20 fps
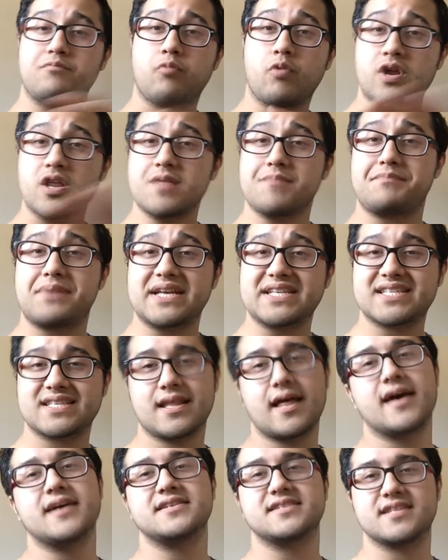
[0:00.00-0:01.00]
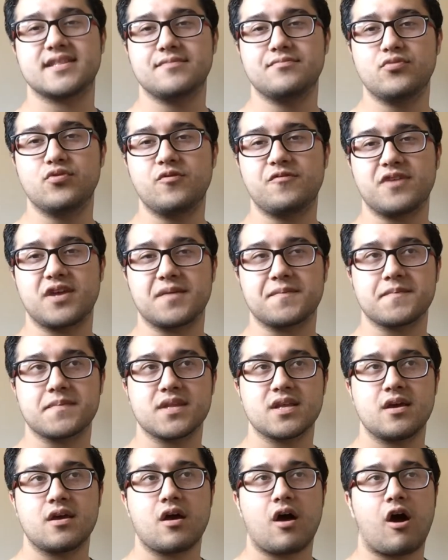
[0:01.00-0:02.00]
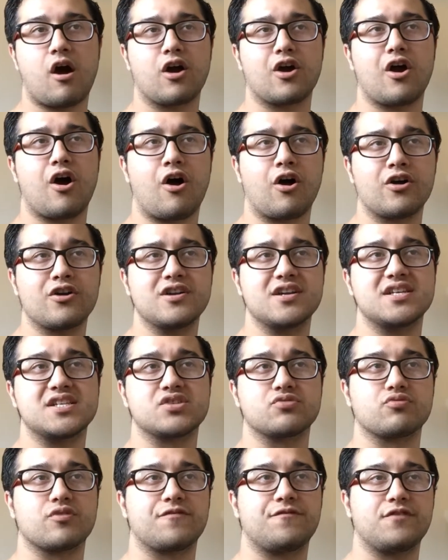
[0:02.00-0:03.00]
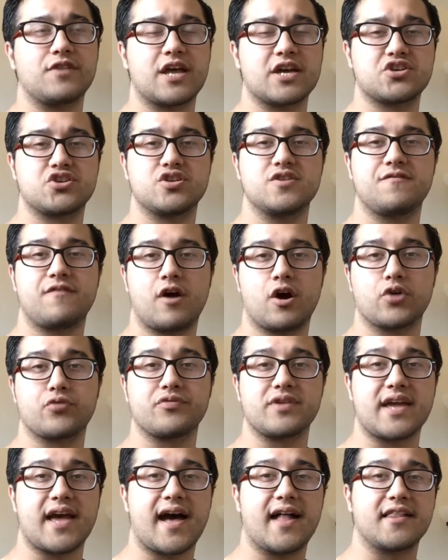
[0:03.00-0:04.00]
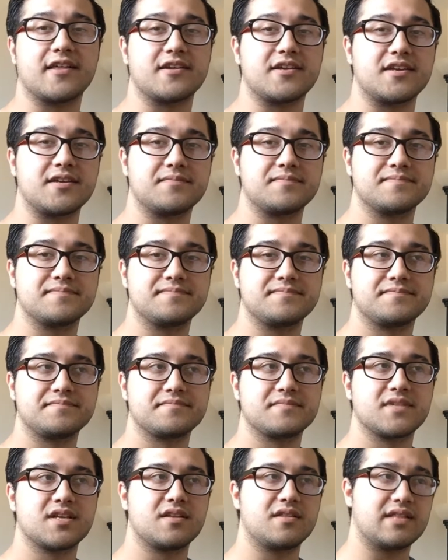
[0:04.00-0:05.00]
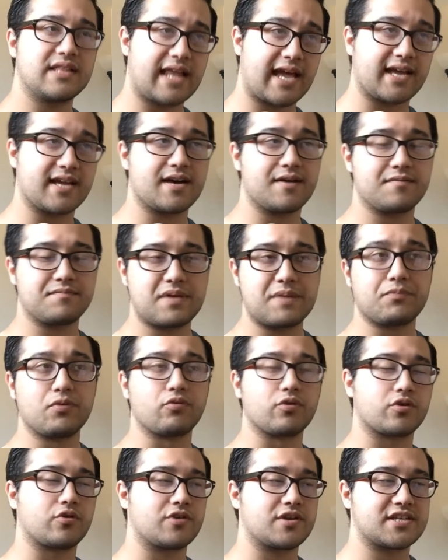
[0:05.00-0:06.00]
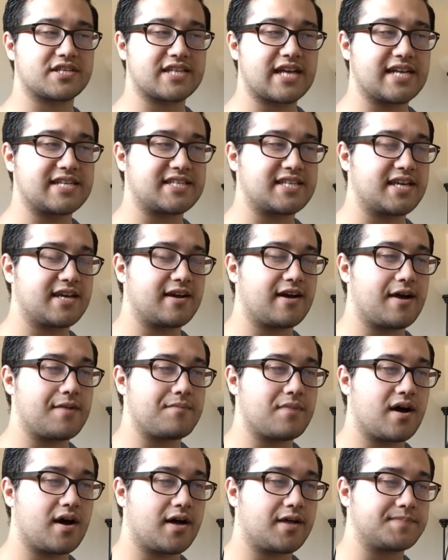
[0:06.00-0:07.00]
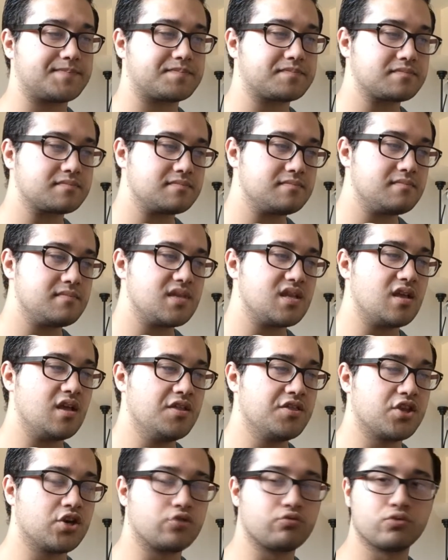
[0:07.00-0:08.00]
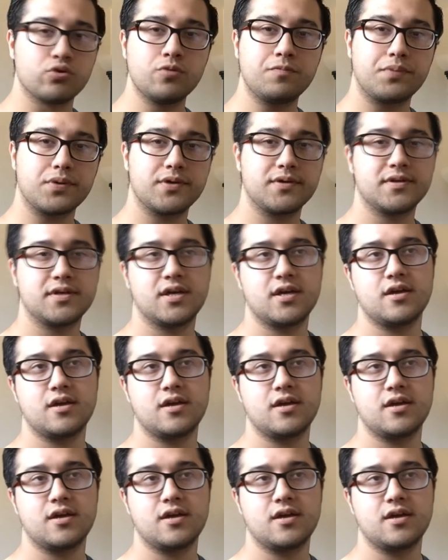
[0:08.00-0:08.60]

one of the best lines in the movie, our art is a reflection of our reality. Like, people were criticizing the group